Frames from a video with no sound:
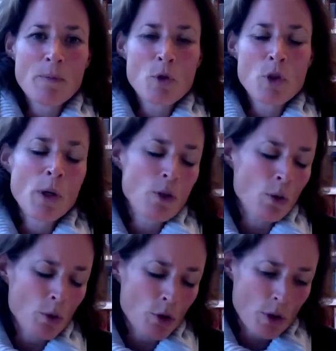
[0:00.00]
So it's
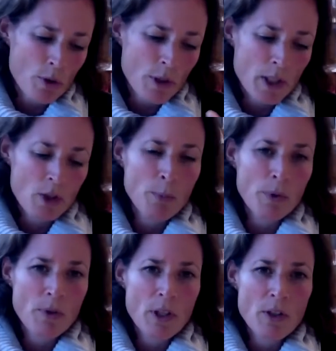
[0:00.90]
also the
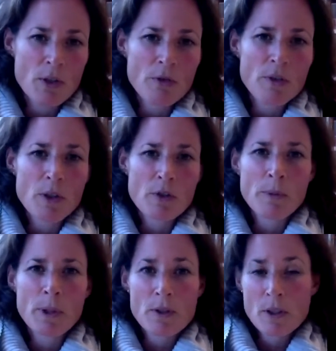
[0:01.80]
interpretation of the
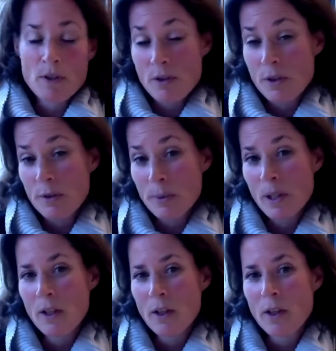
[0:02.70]
information that's still
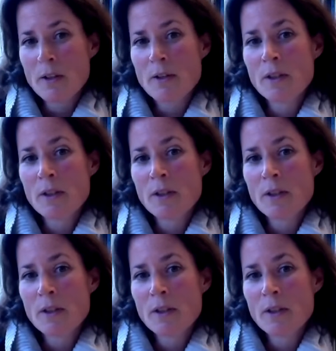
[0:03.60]
really hard.